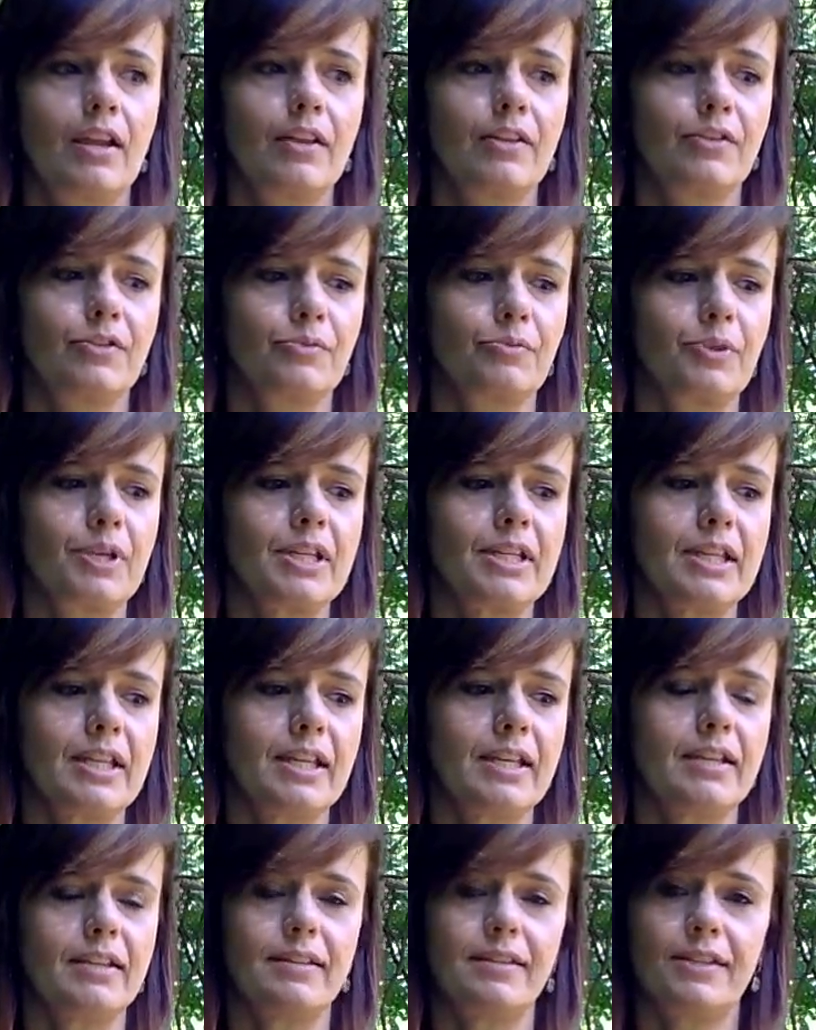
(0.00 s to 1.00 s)

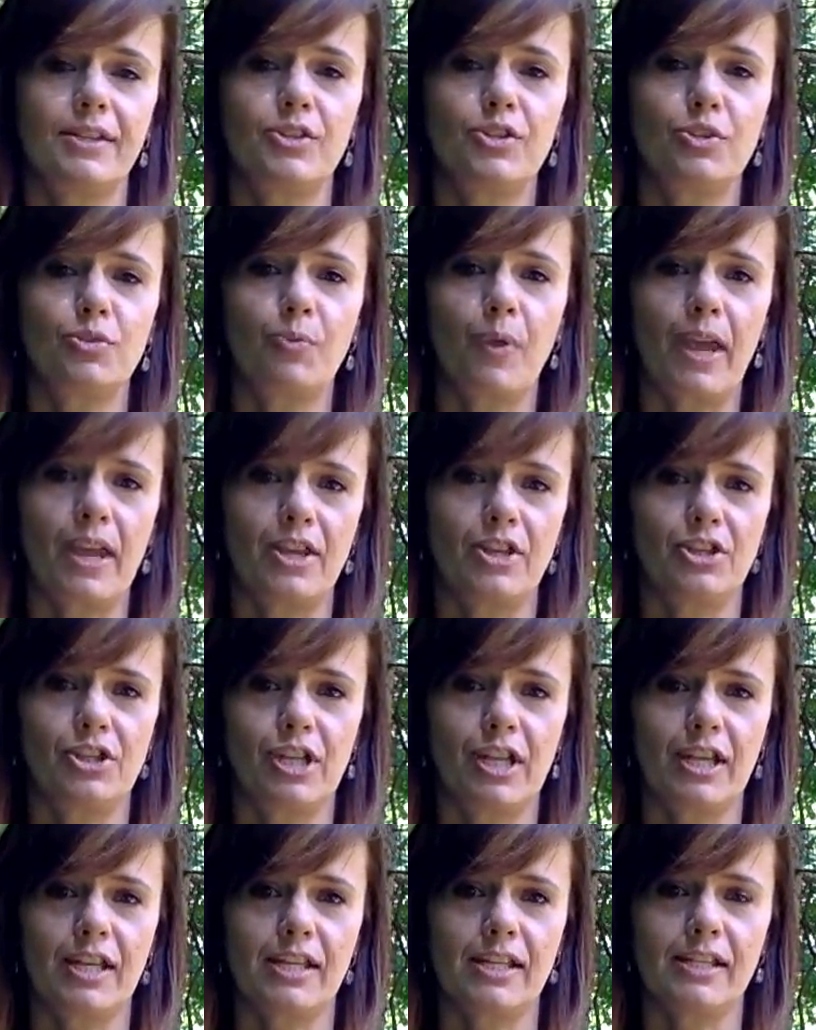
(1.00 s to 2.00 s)
3D
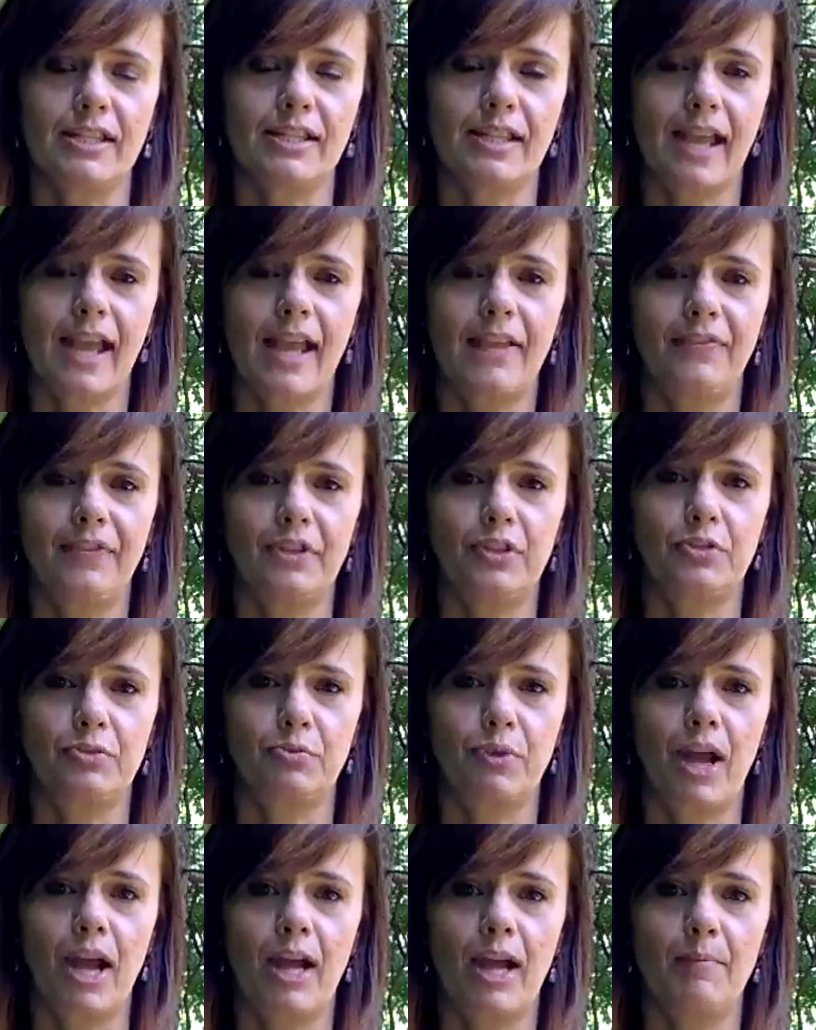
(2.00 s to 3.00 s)
situations and the
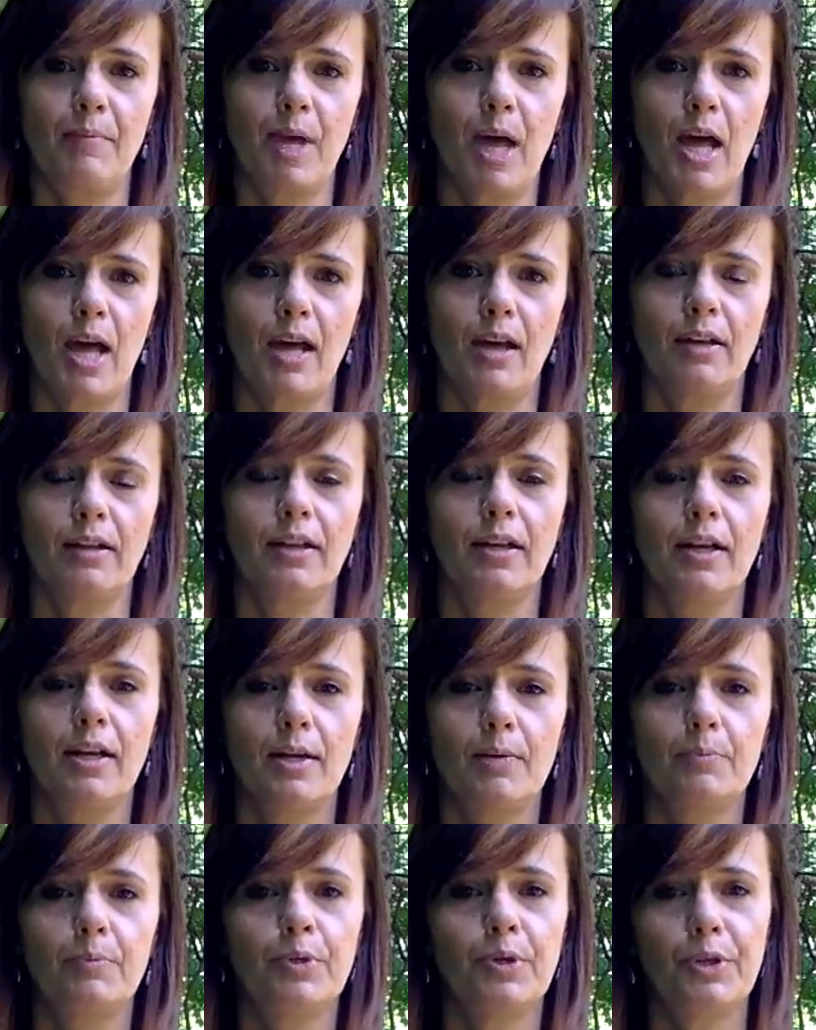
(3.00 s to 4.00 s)
drama
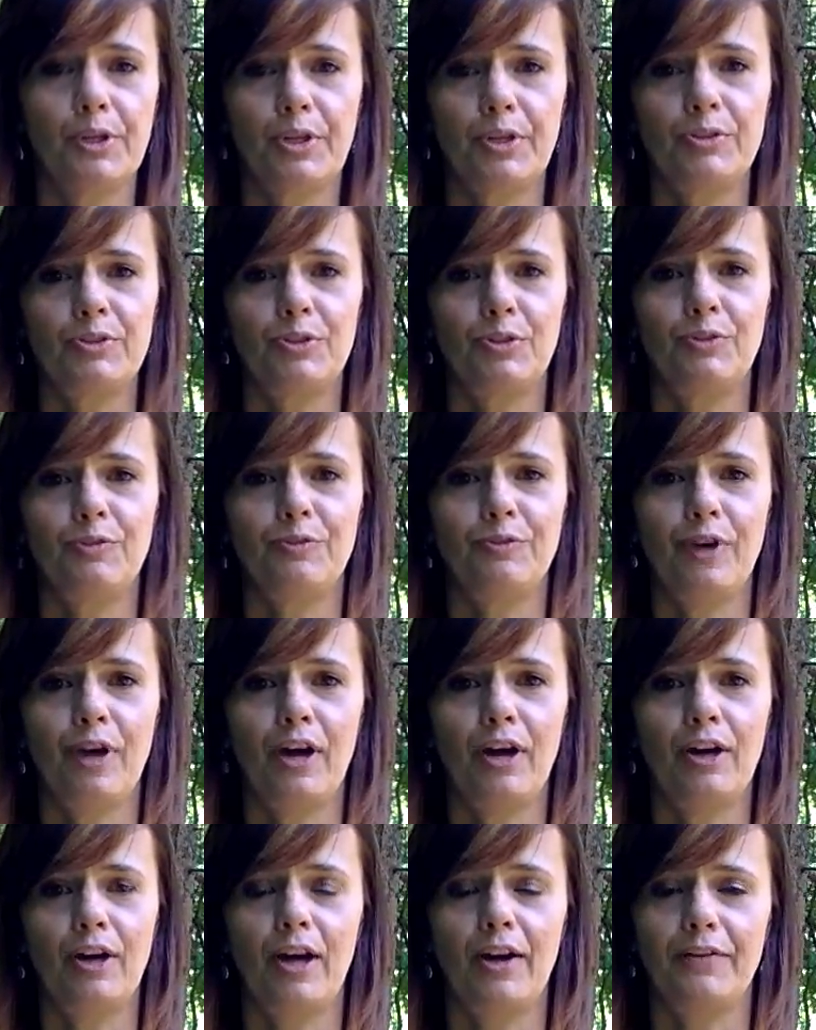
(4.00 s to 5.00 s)
pull you too
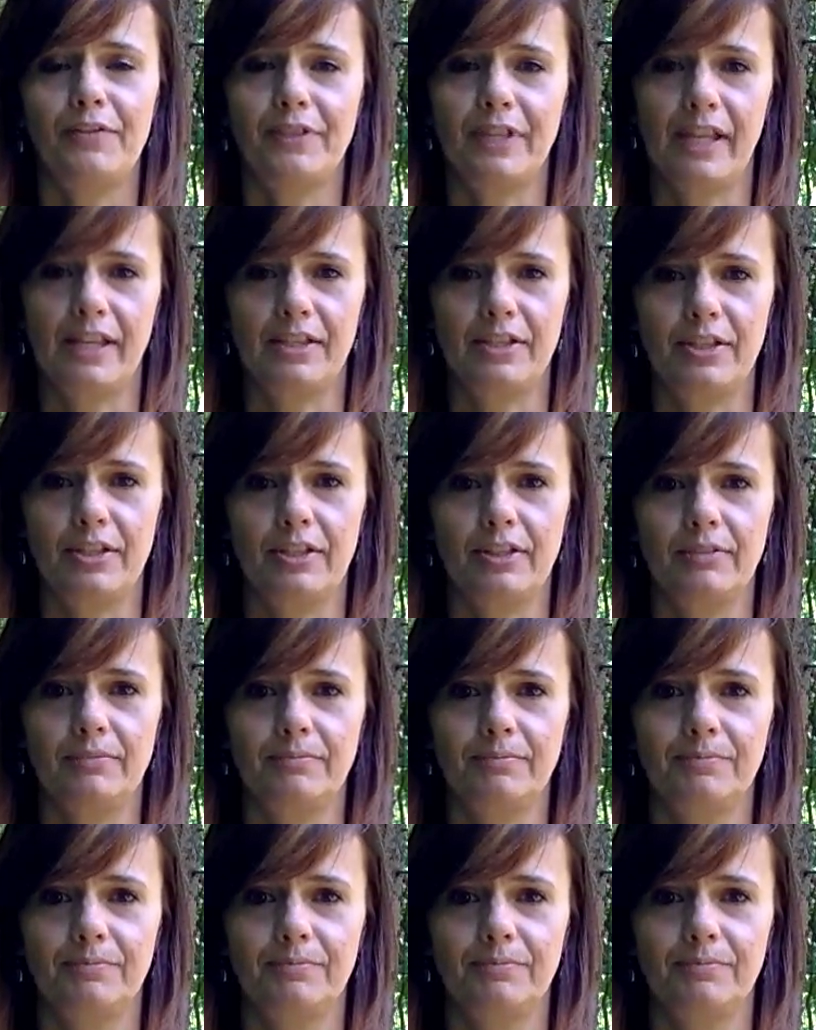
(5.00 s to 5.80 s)
far off center.